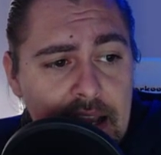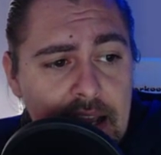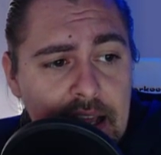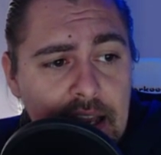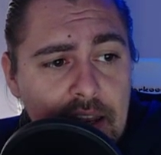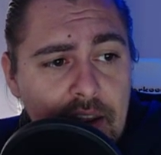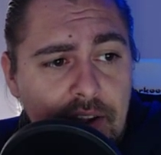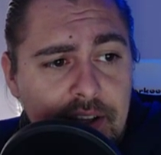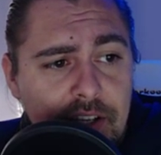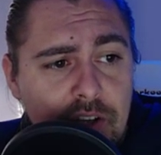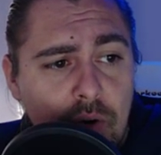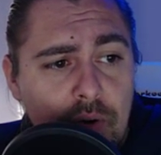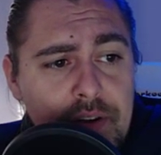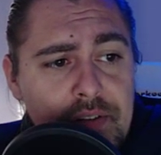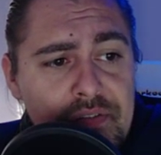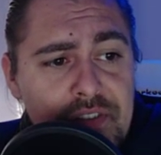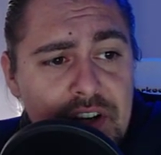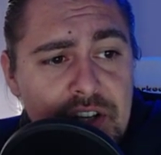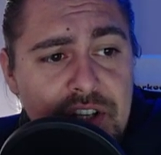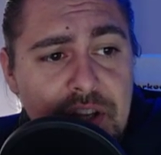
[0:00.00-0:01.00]

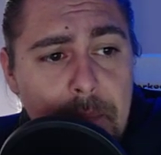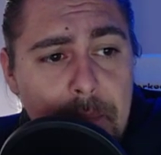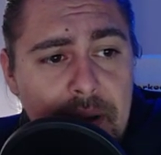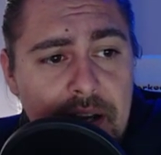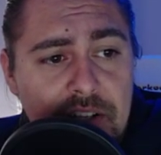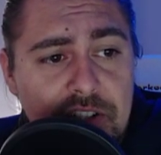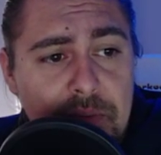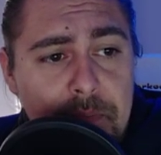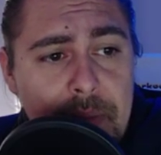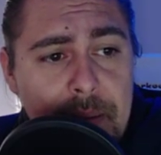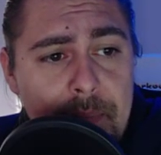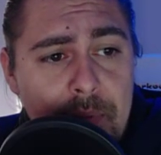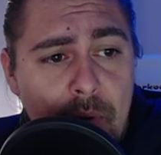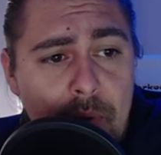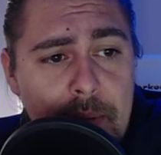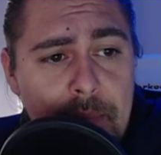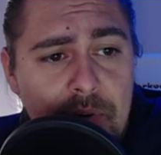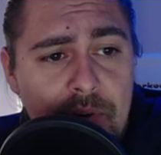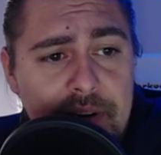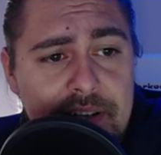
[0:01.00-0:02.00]
Litecoin first embarked on
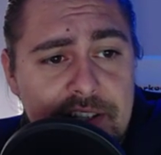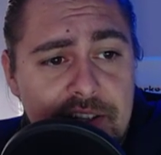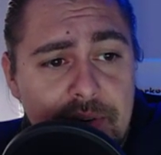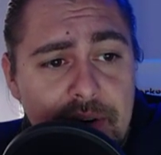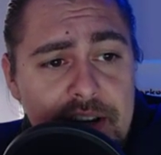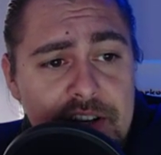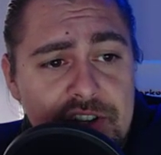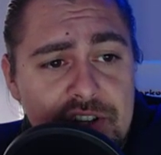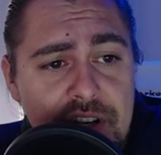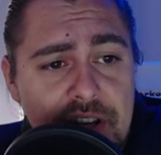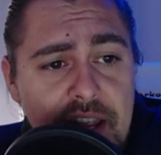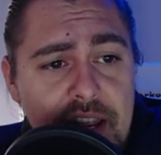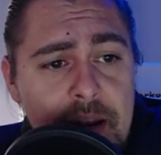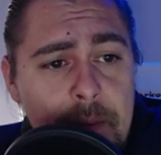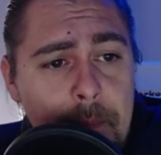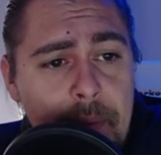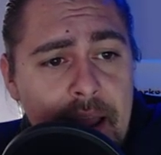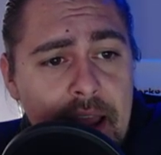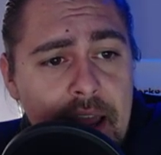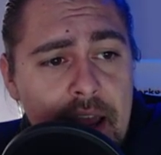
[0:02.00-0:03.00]
Mimblewimble integration in a
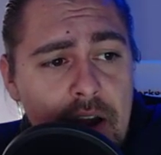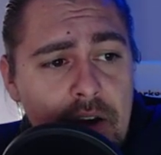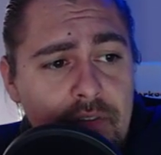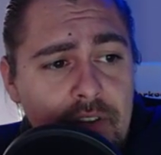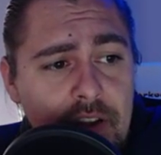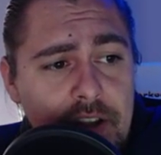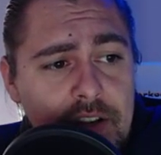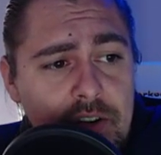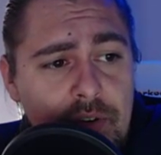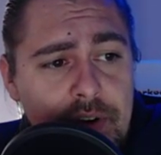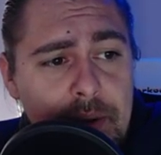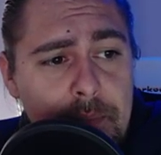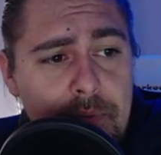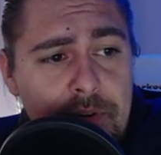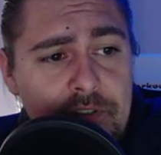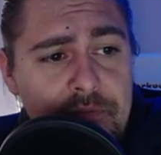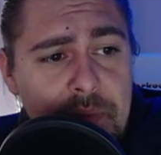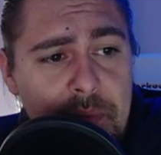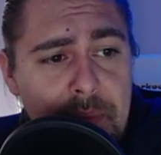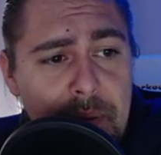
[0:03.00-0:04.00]
pair of Litecoin
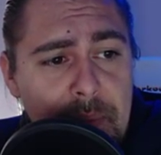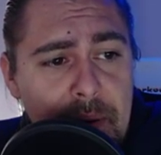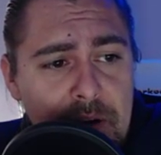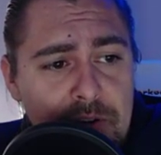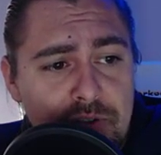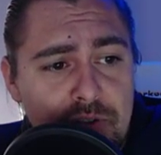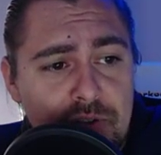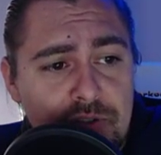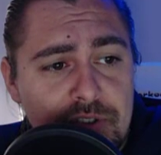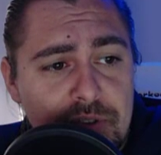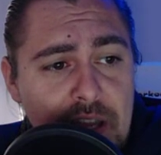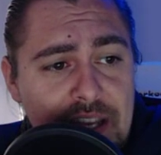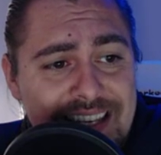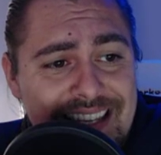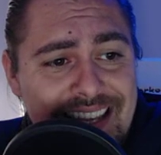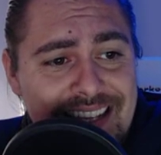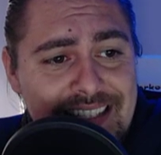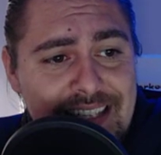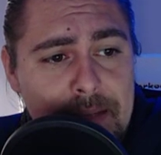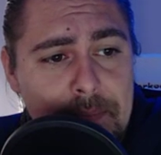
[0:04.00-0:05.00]
improvement proposals
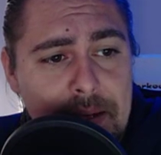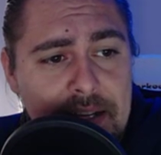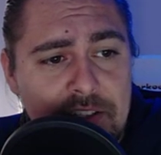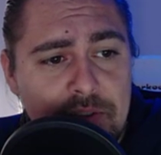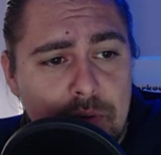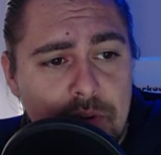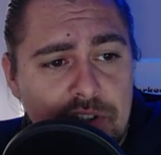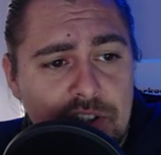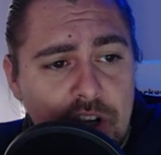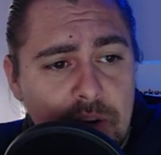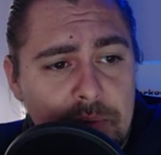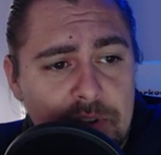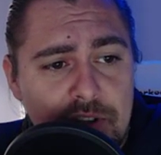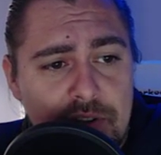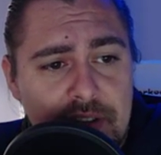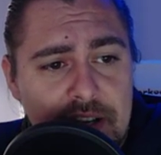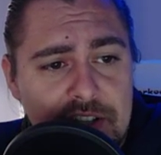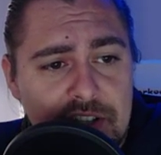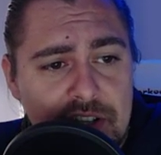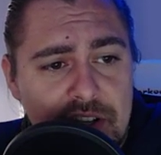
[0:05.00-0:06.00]
dating back to October
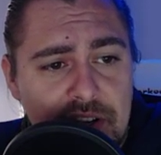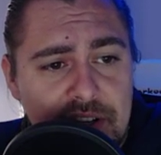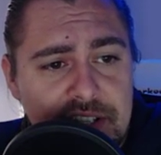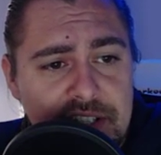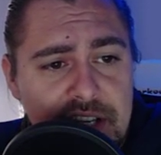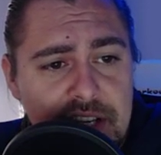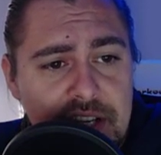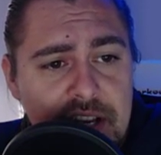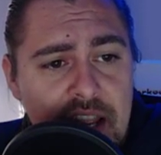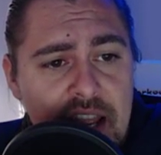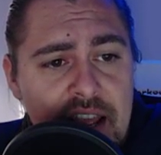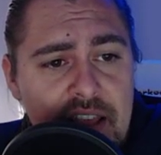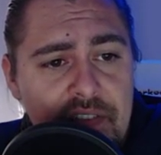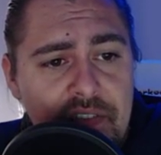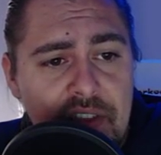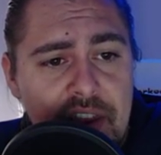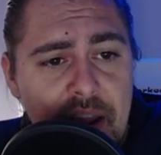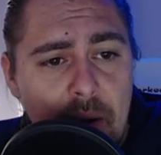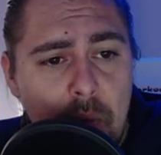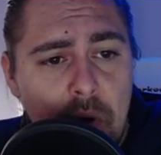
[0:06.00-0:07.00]
2019.
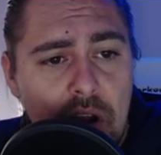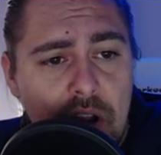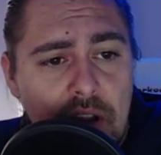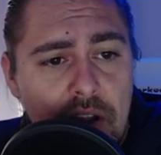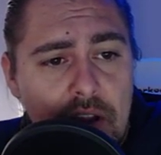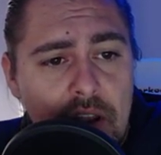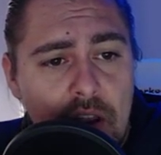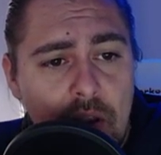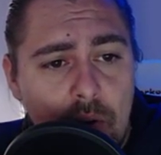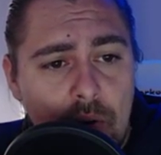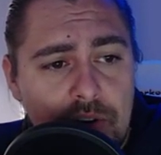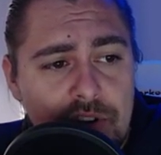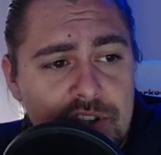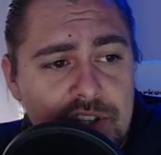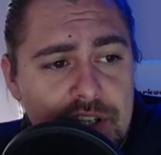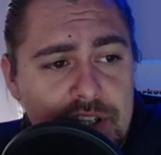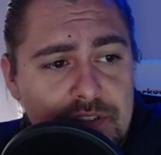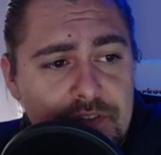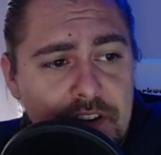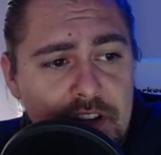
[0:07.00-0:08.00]
The network
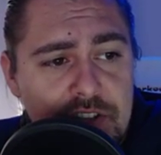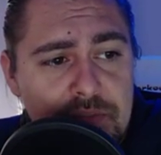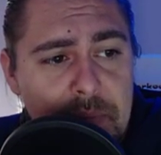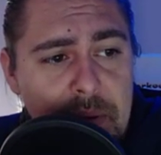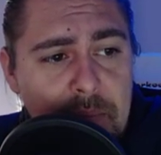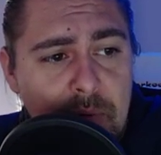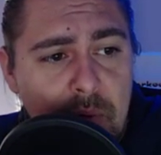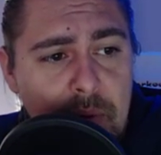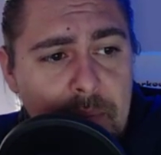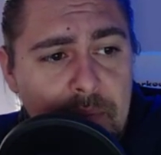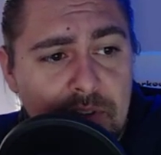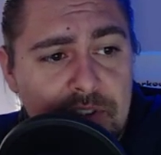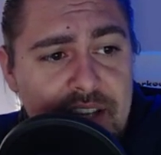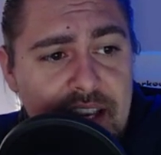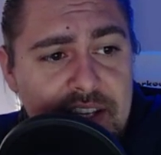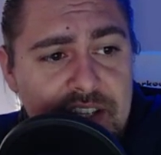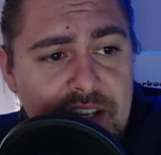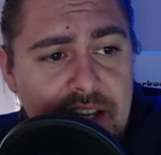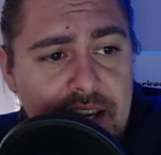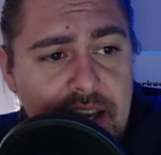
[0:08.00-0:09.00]
launched its first Mimblewimble
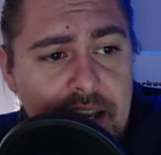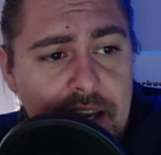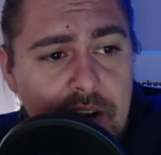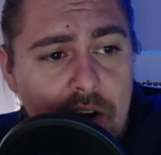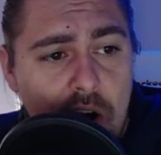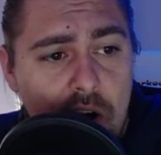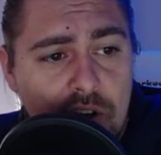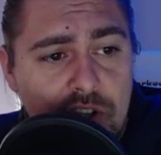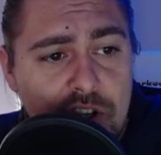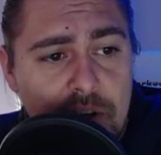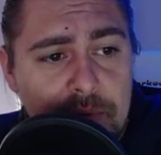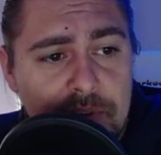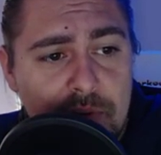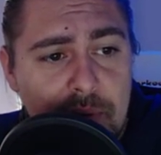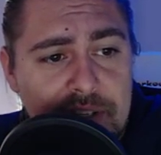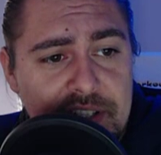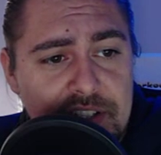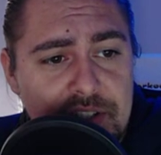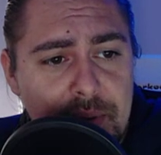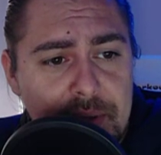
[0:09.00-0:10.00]
testnet in October
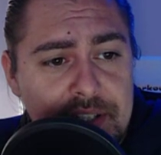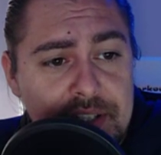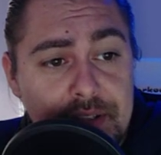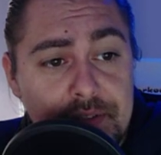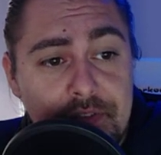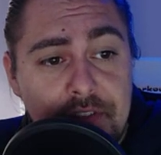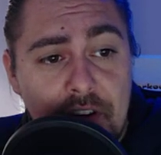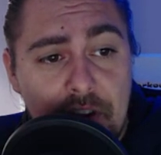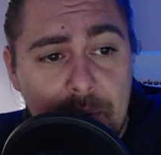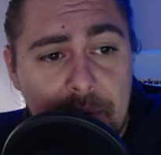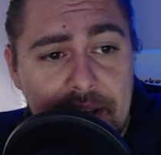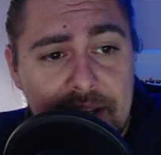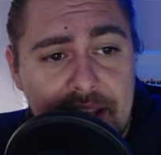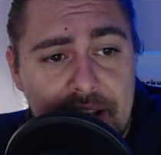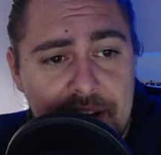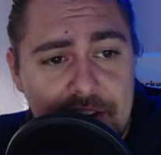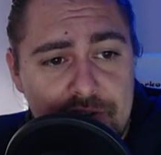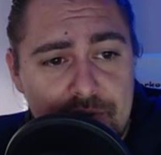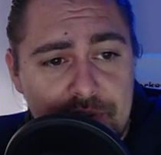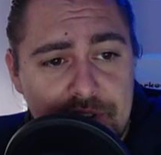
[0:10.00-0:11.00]
2020 following the
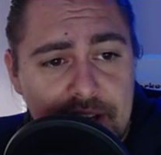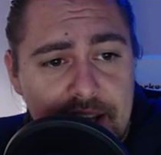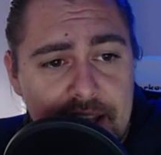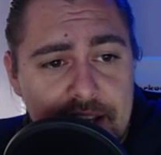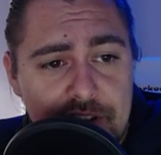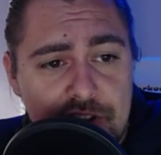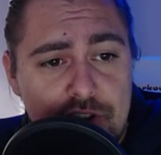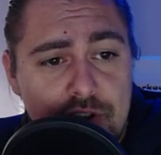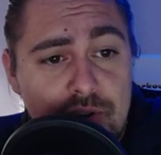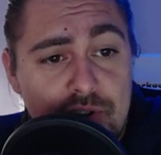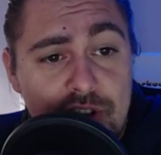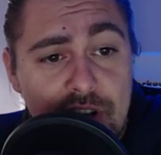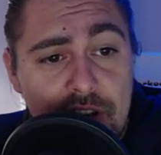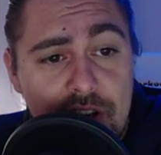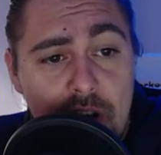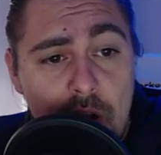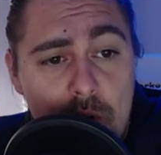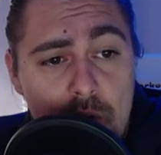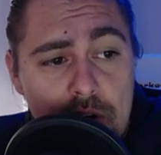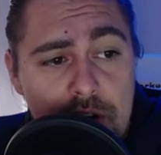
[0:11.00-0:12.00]
initial delays due to
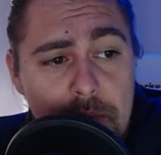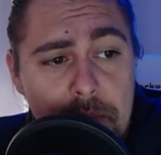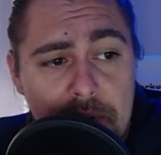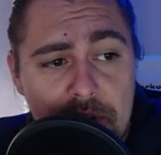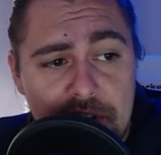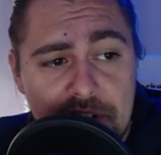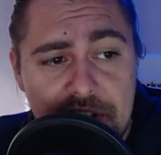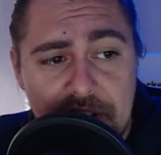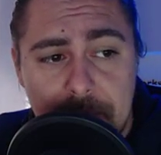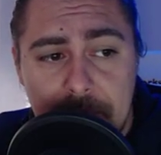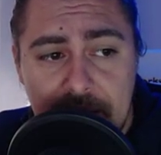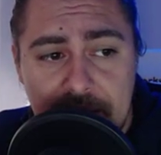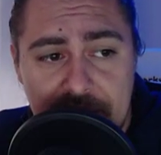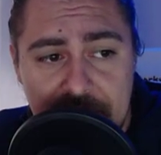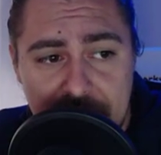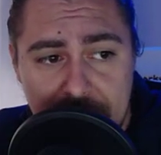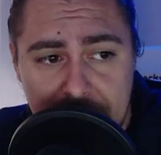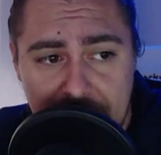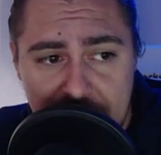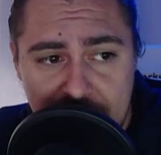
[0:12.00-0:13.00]
low community
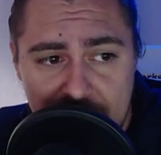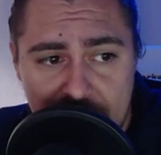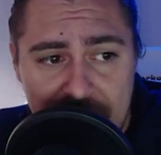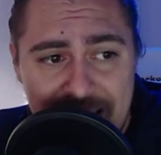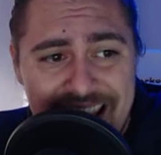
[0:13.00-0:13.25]
participation.